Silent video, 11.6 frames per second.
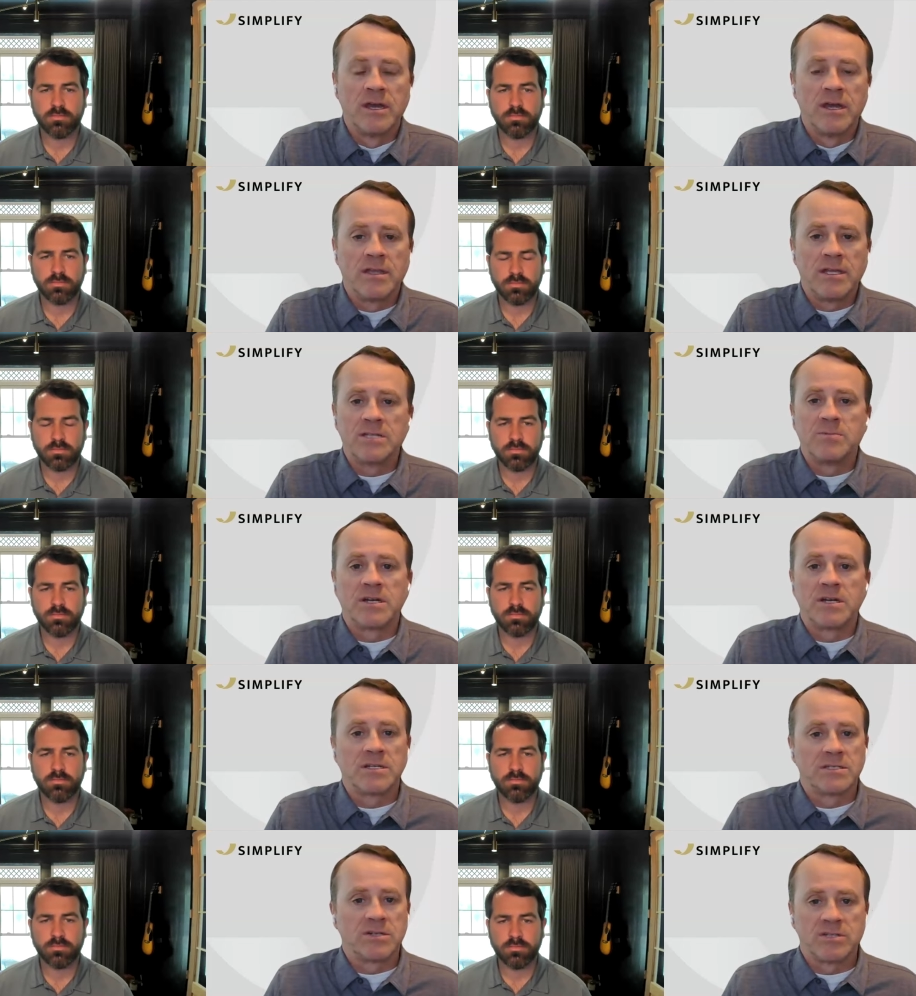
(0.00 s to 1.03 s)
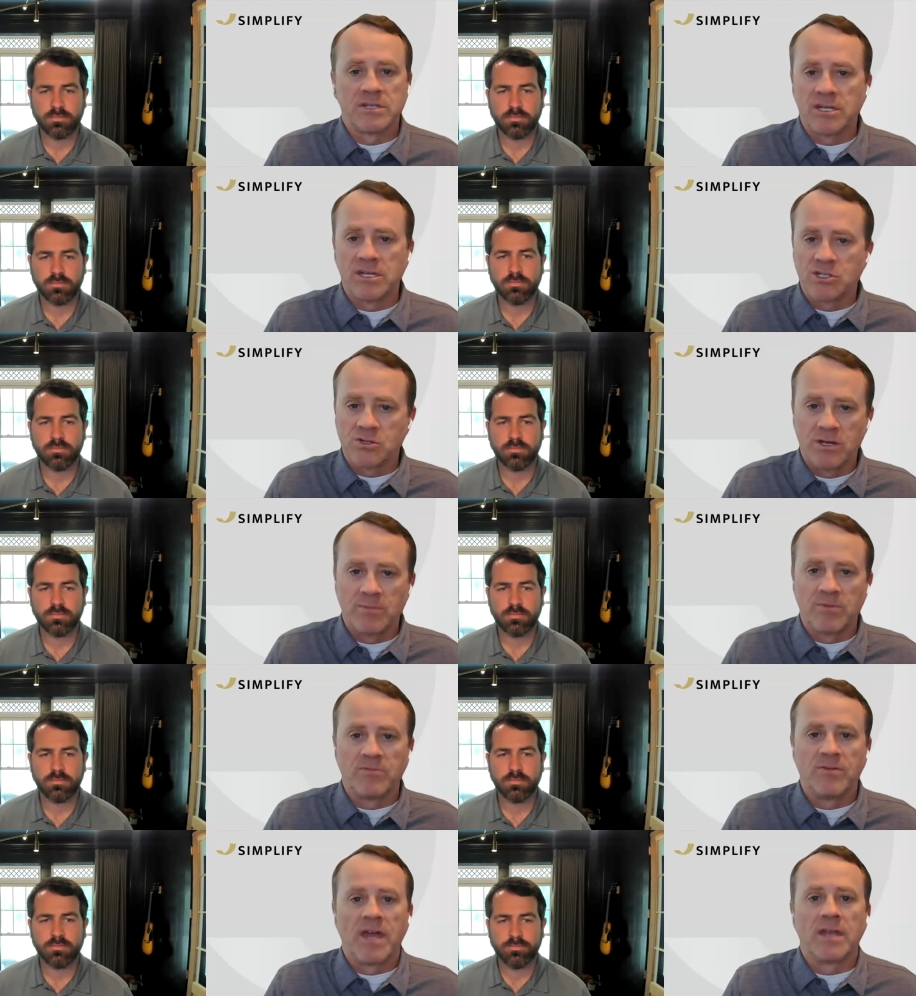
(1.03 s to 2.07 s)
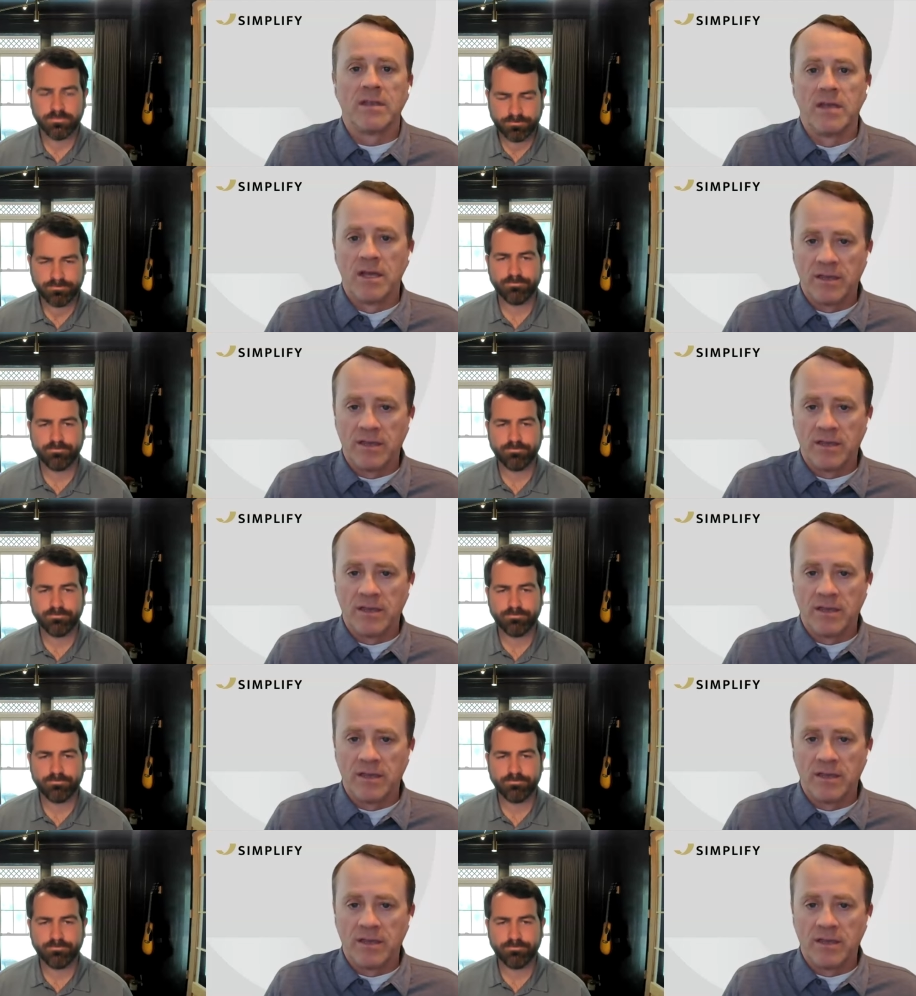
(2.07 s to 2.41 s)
Speaker 1: these because there's an extreme event.